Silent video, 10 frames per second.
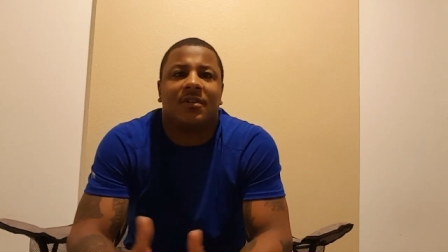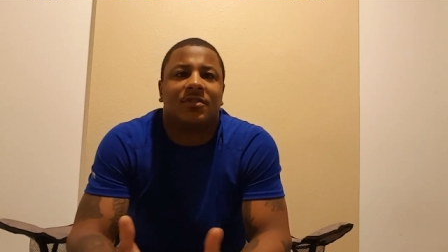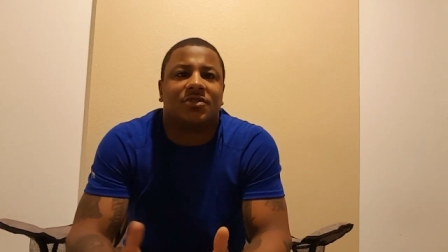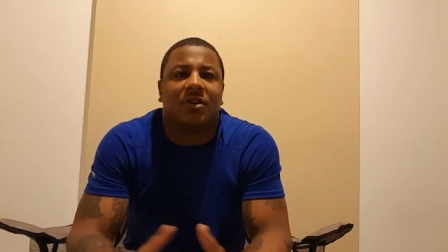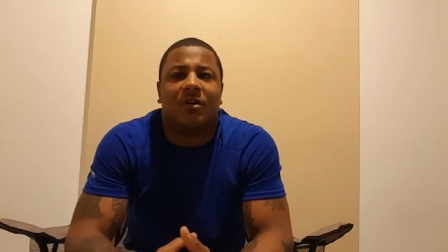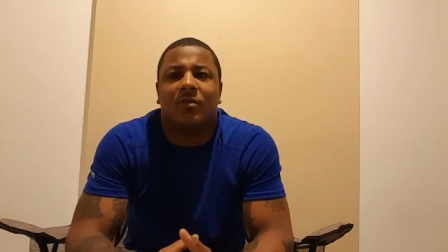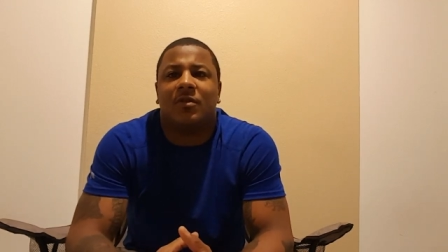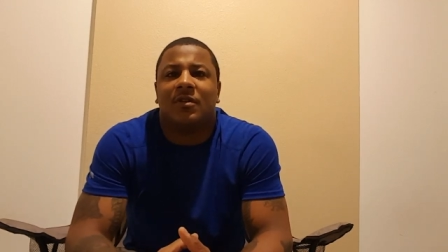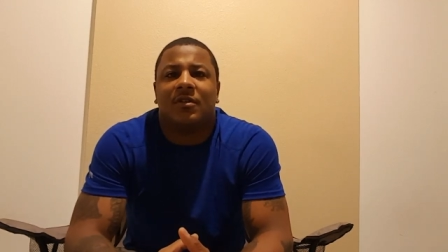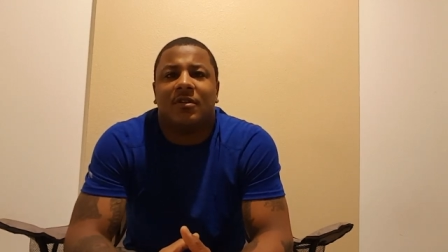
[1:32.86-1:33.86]

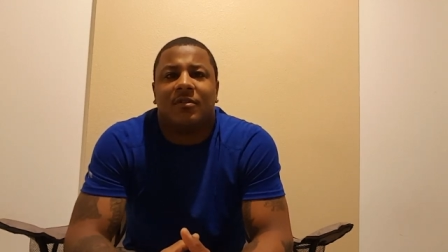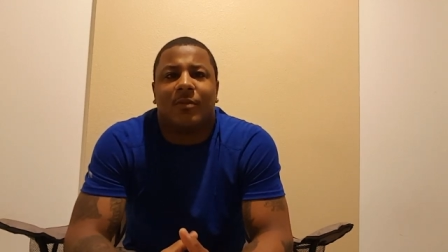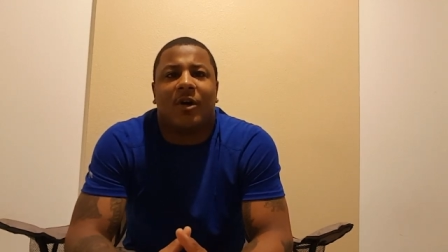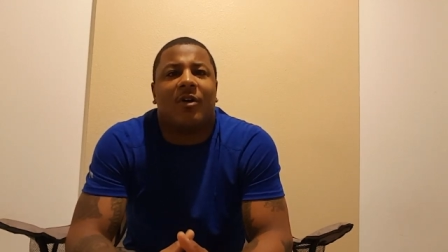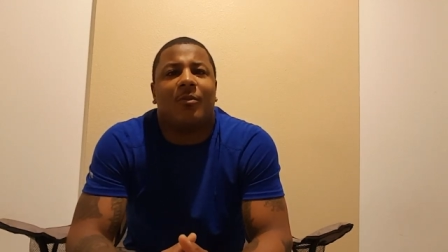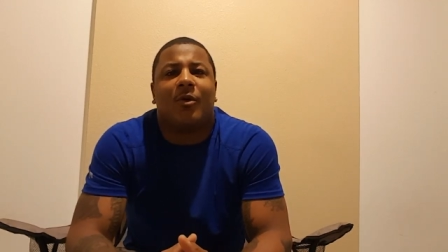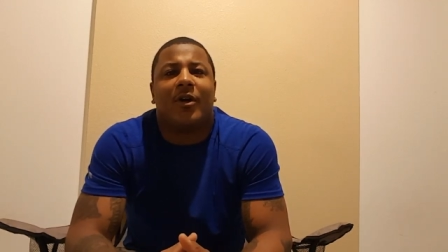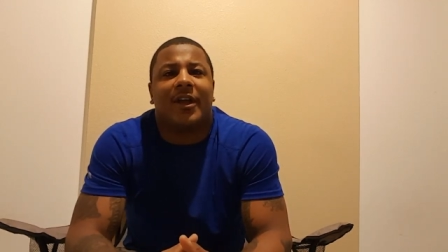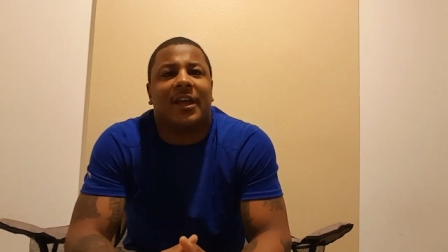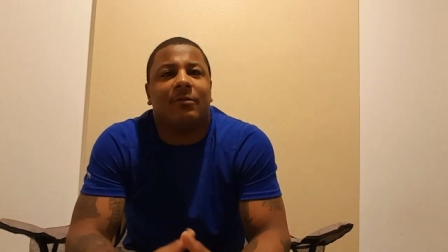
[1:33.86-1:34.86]
So my
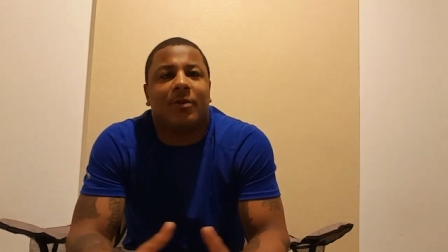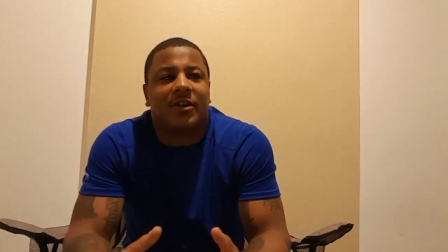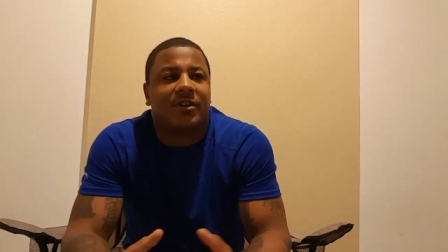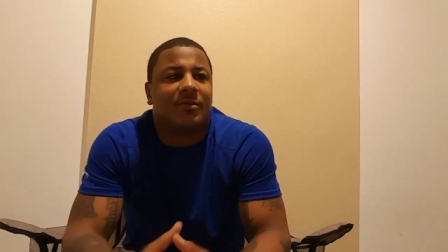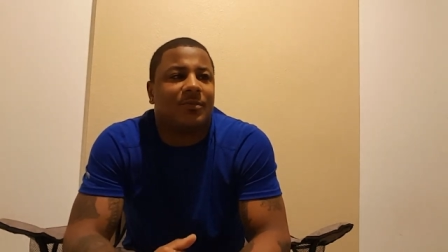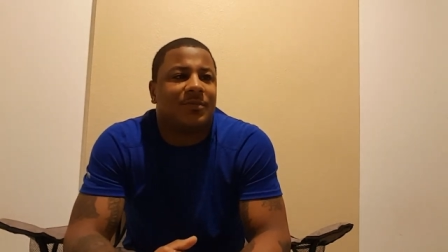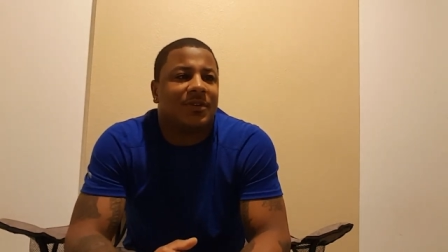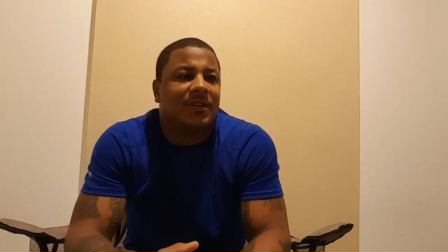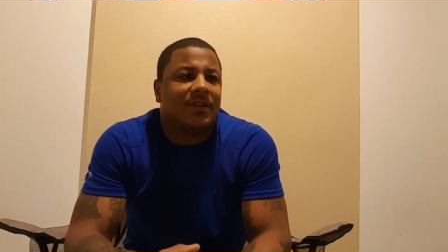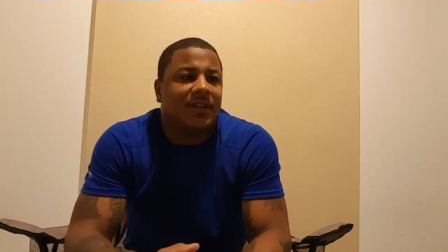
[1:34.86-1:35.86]
homeboy, he wanted them,
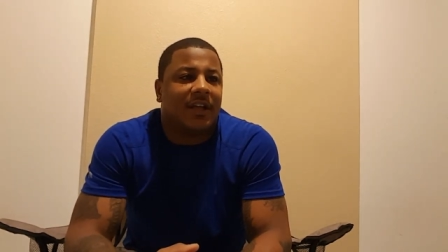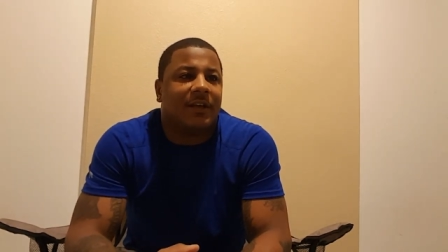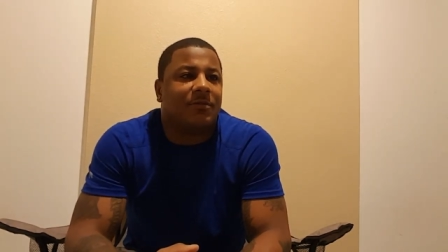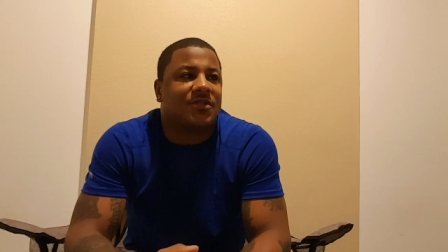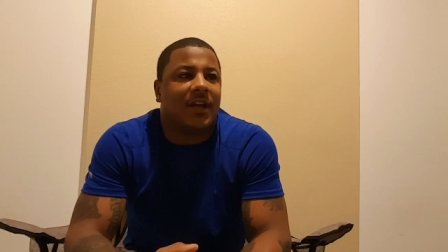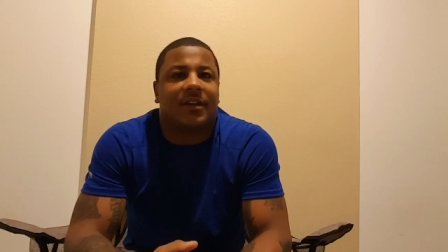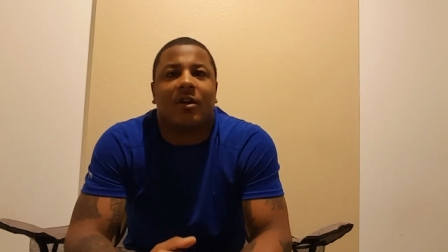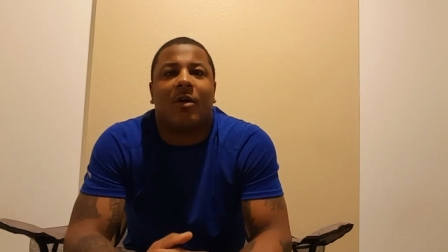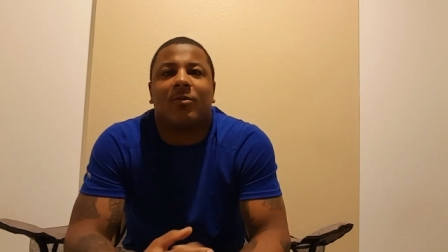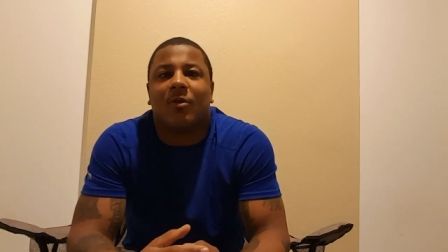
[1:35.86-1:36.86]
and he was like,
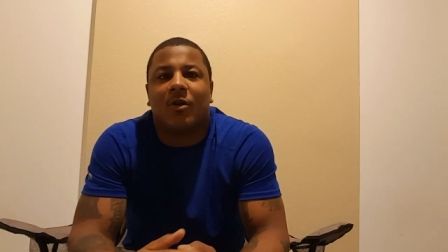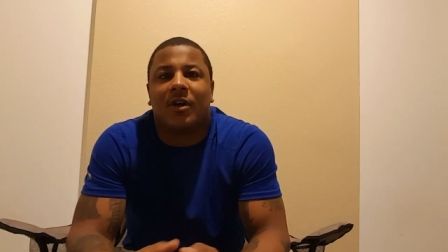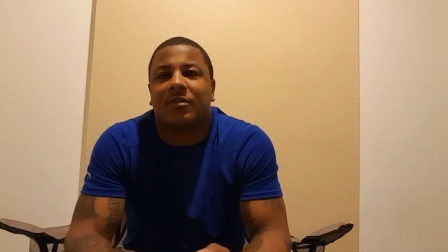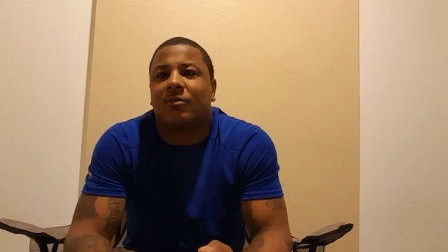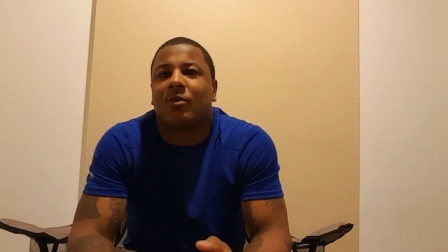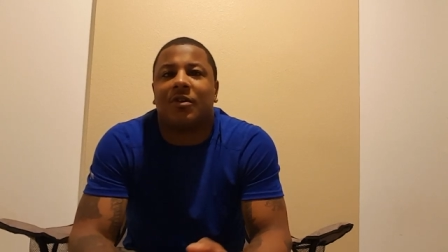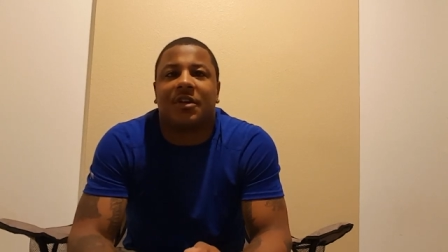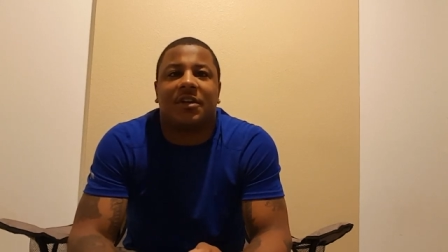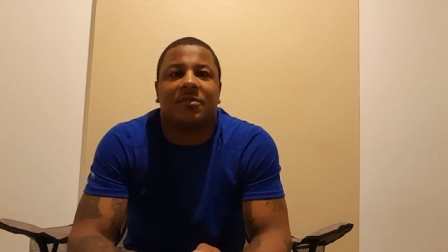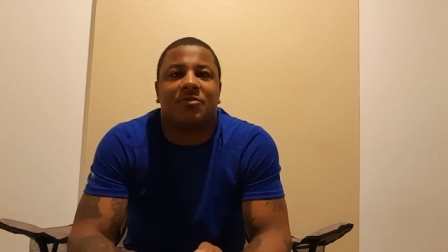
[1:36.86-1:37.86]
yo, I'm going to
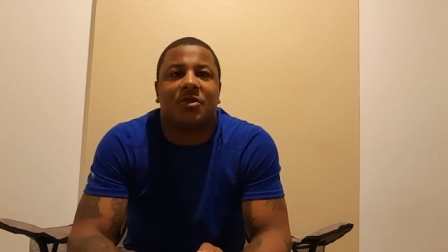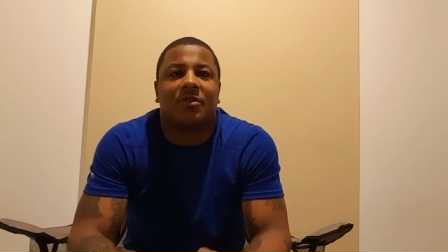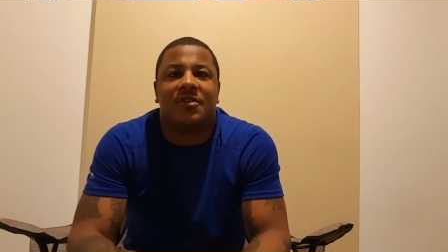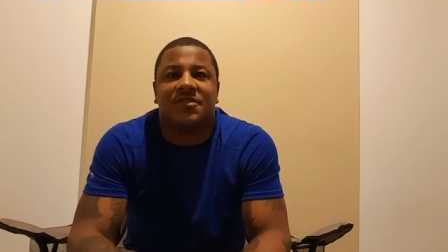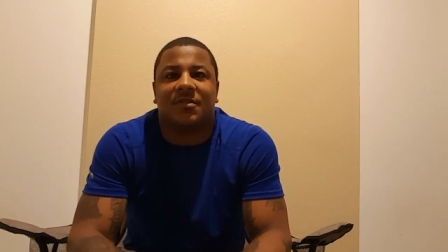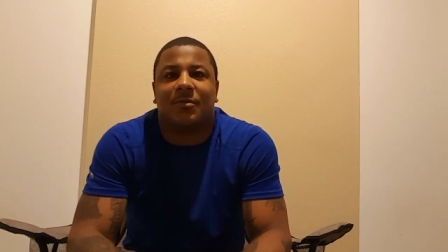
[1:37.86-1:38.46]
get them Jordans.